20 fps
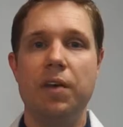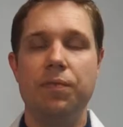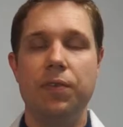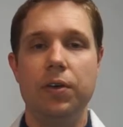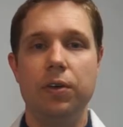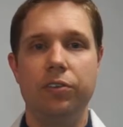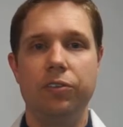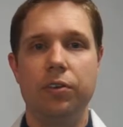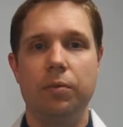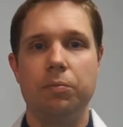may
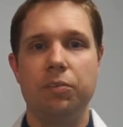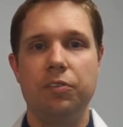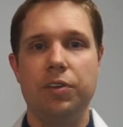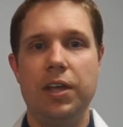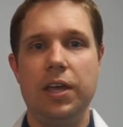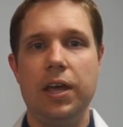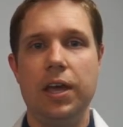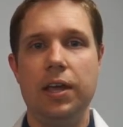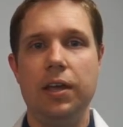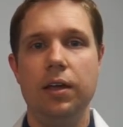feel some
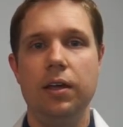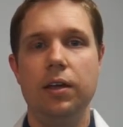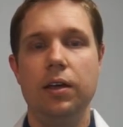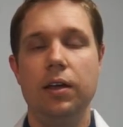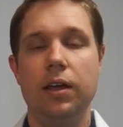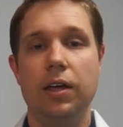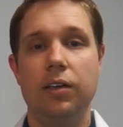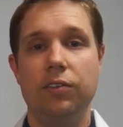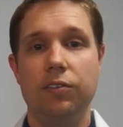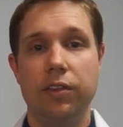stinging
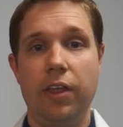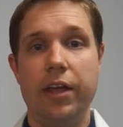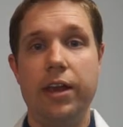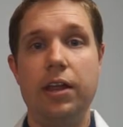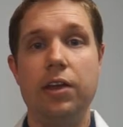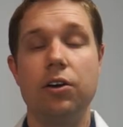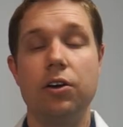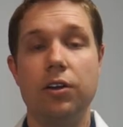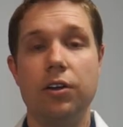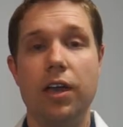and
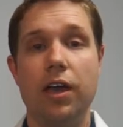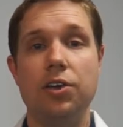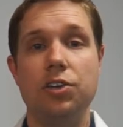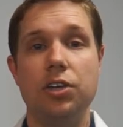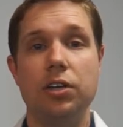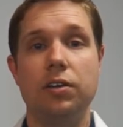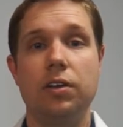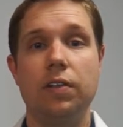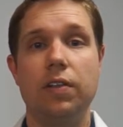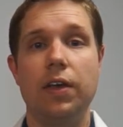slight
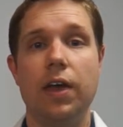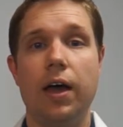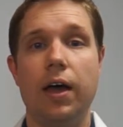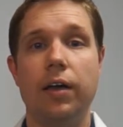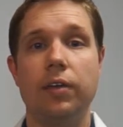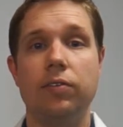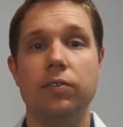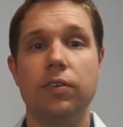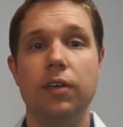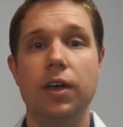irritation to the
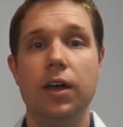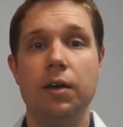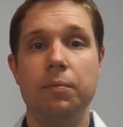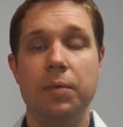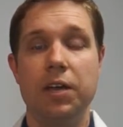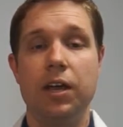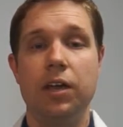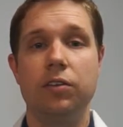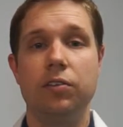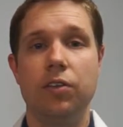eyes
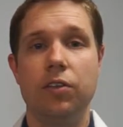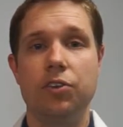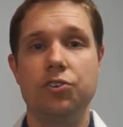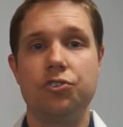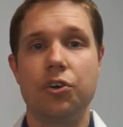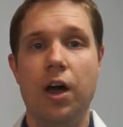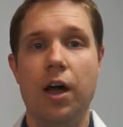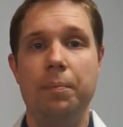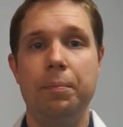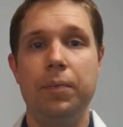because of the
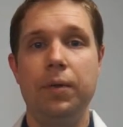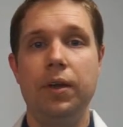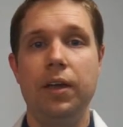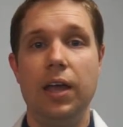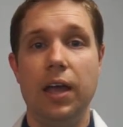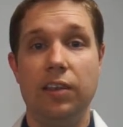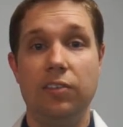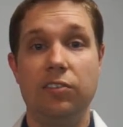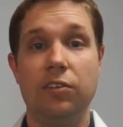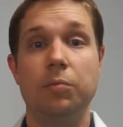drop
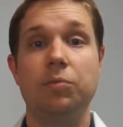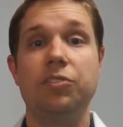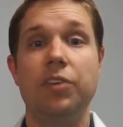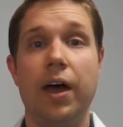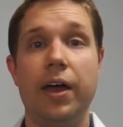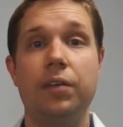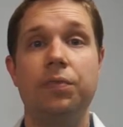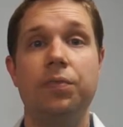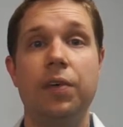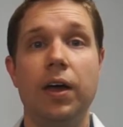and some
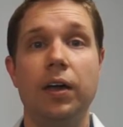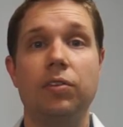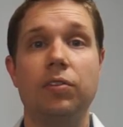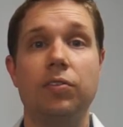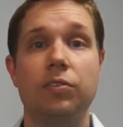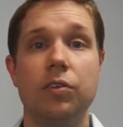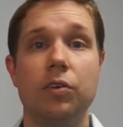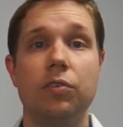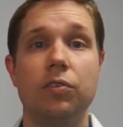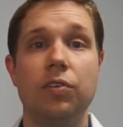side
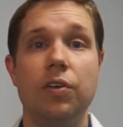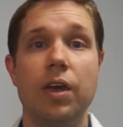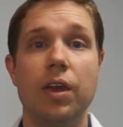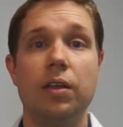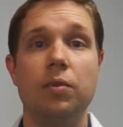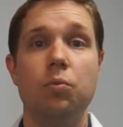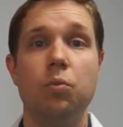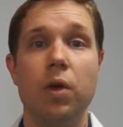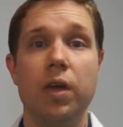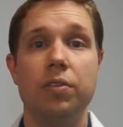effects
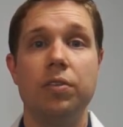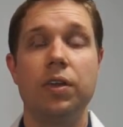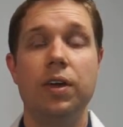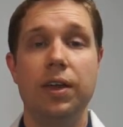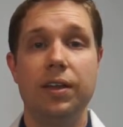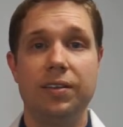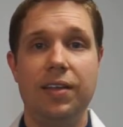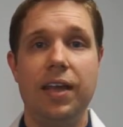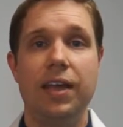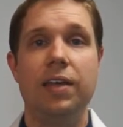associated with
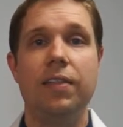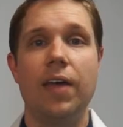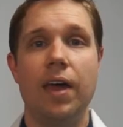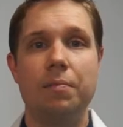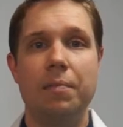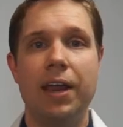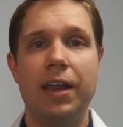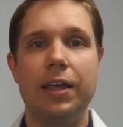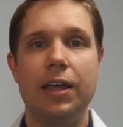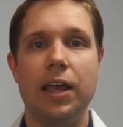taking
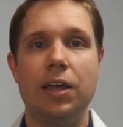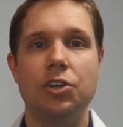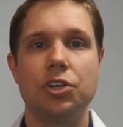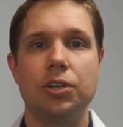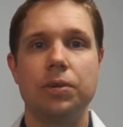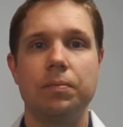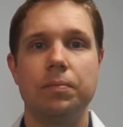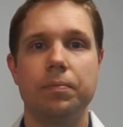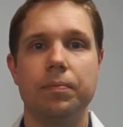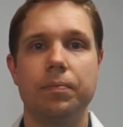that
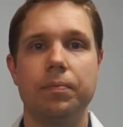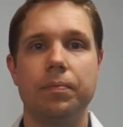medication.